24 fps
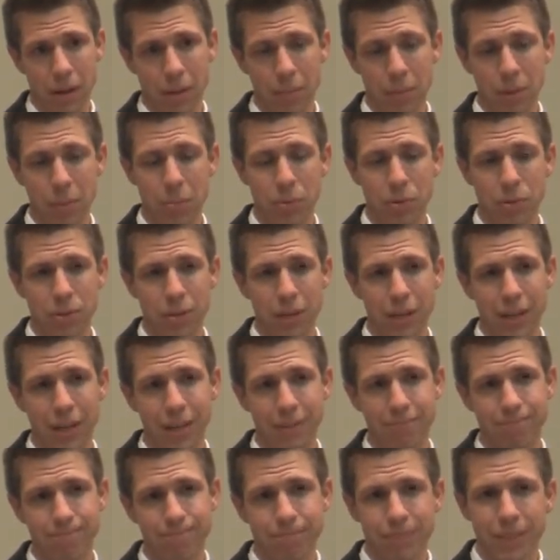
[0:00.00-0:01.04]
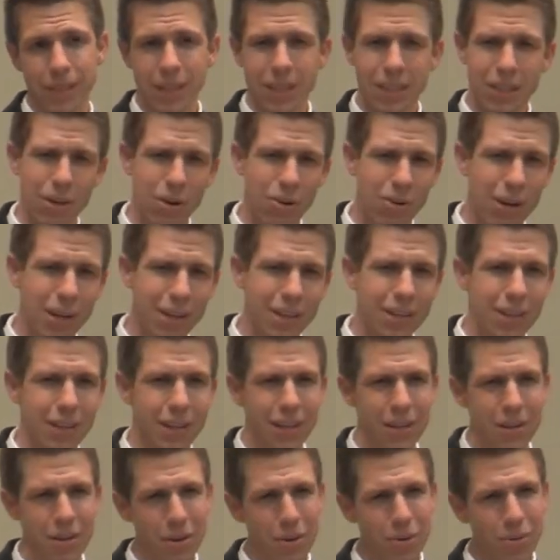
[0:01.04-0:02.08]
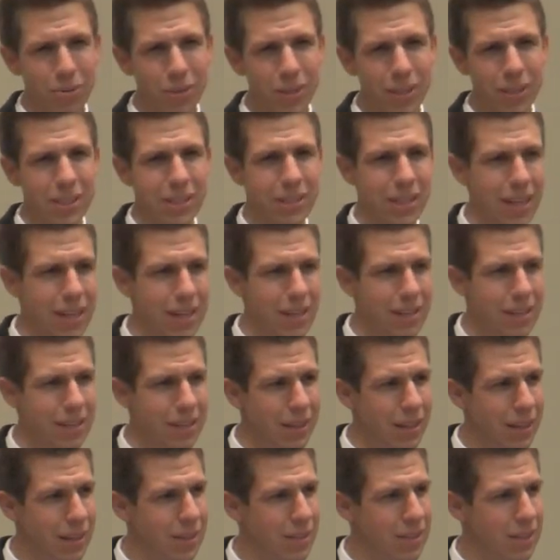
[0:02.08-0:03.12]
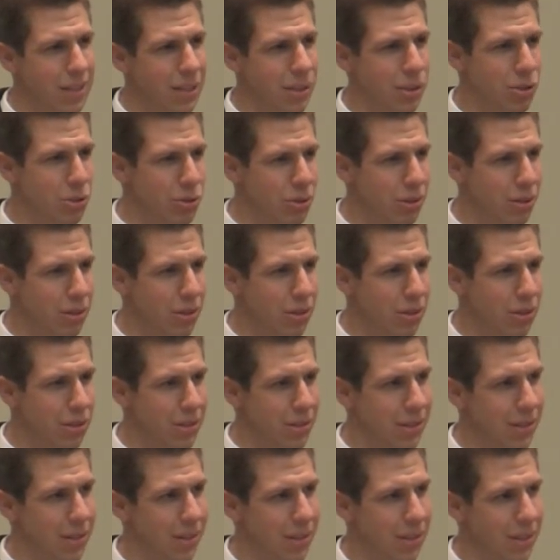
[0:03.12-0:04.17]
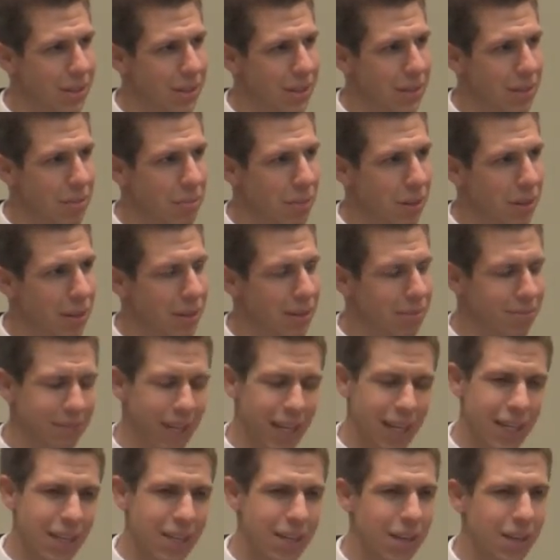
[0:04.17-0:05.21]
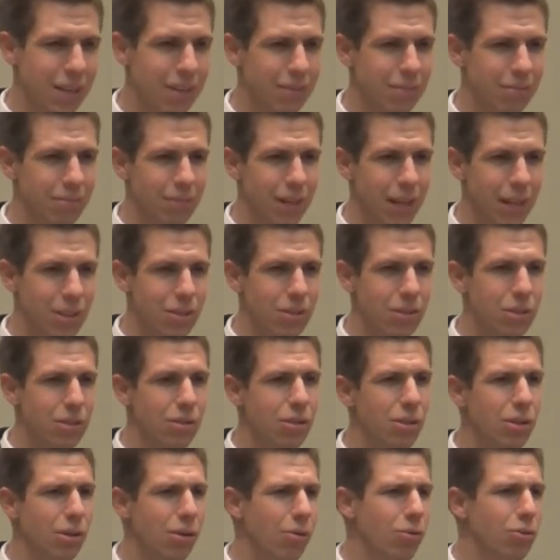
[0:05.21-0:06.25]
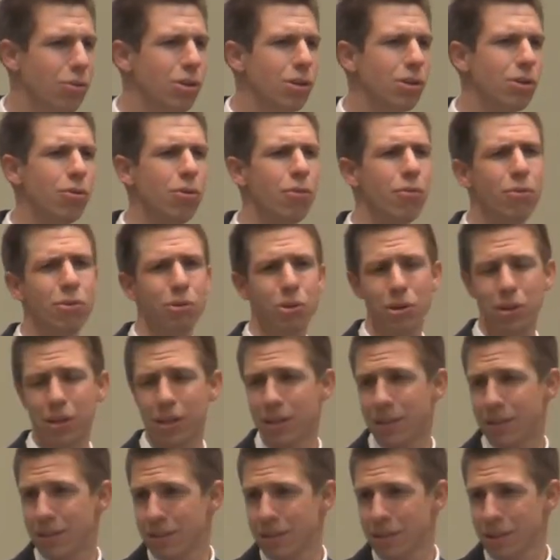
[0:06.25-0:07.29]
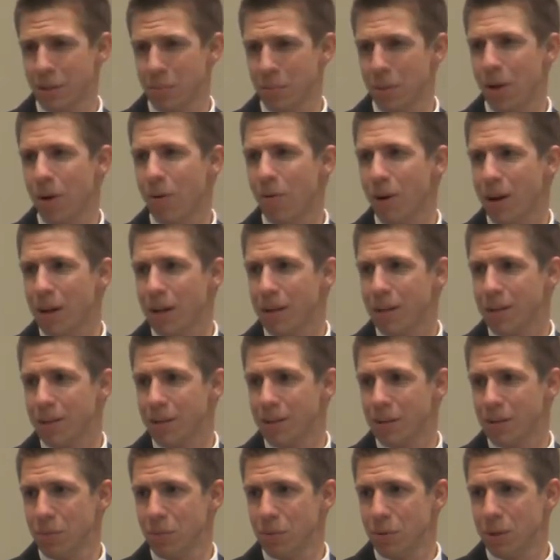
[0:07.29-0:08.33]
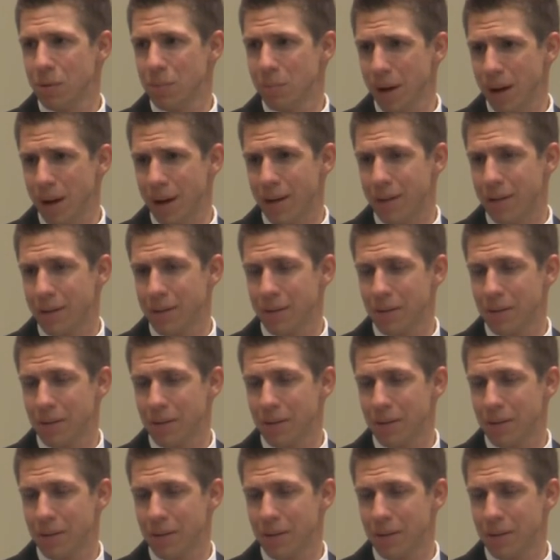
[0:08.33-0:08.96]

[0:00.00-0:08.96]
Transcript: People say, you know, I, I know he's saying things that he shouldn't, but I can, I'll just look, overlook it. It'll be all right. We'll get by.